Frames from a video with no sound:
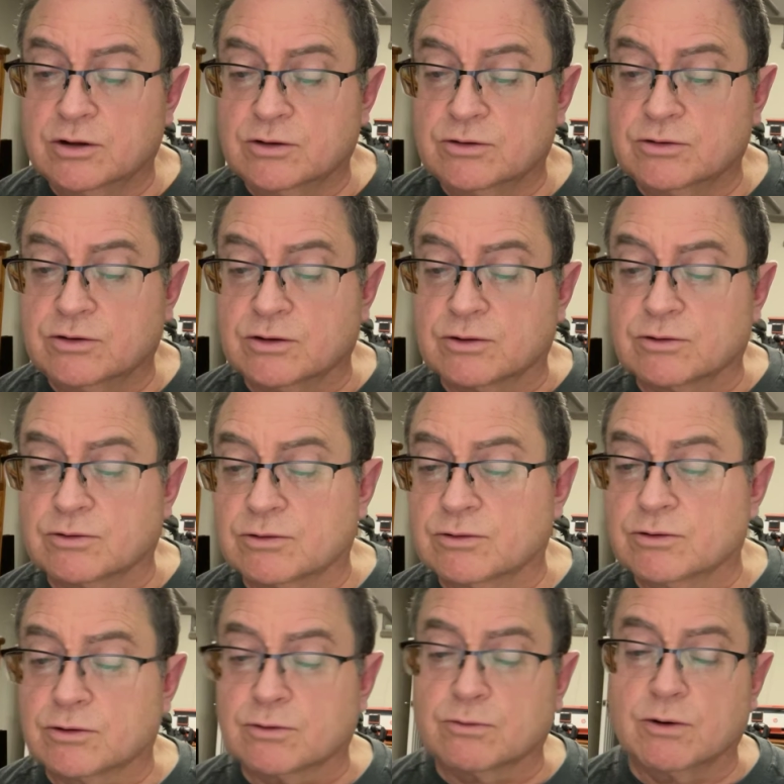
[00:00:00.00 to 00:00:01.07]
the
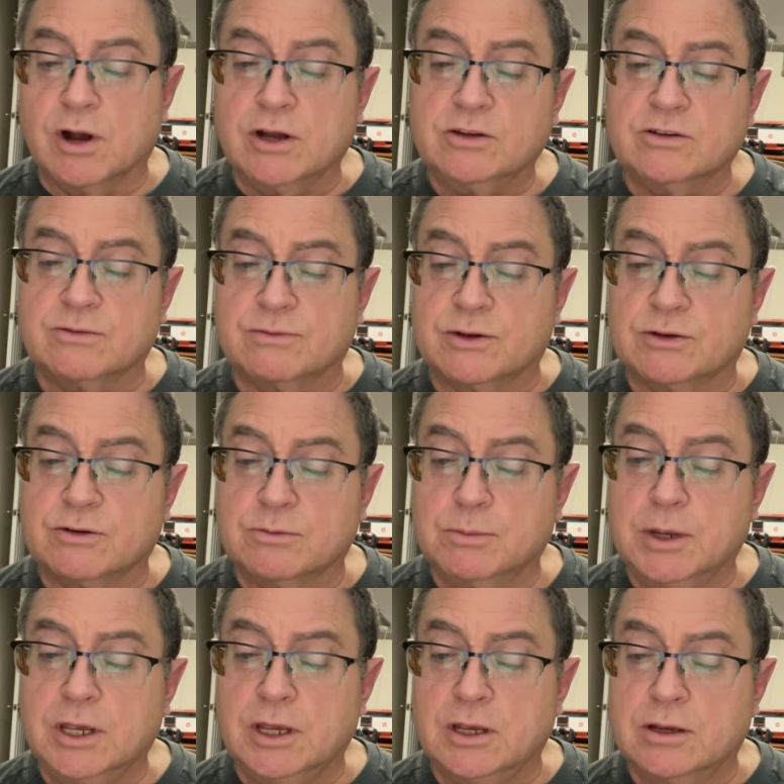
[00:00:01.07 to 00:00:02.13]
crux of it, to
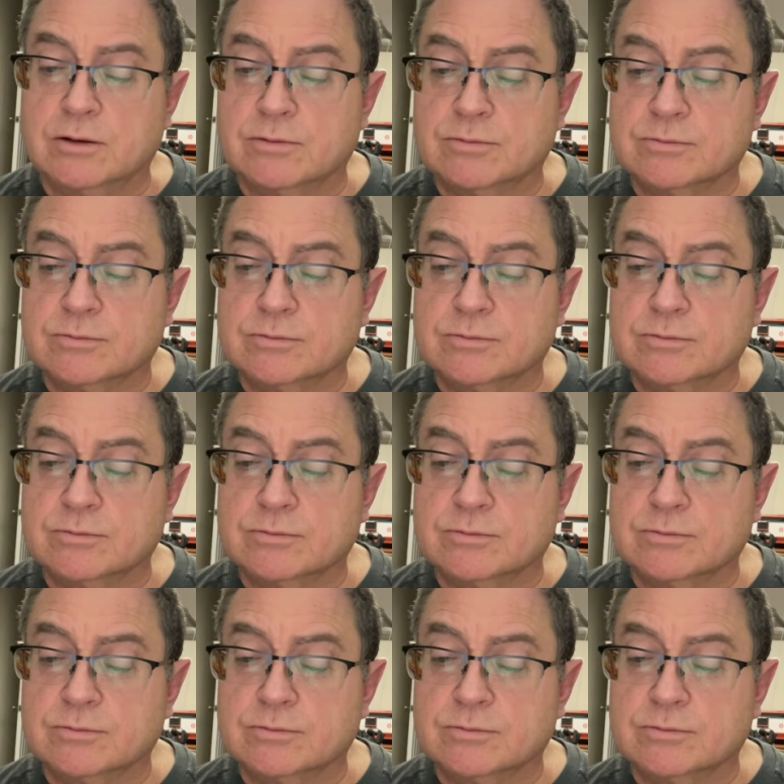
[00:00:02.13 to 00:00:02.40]
me,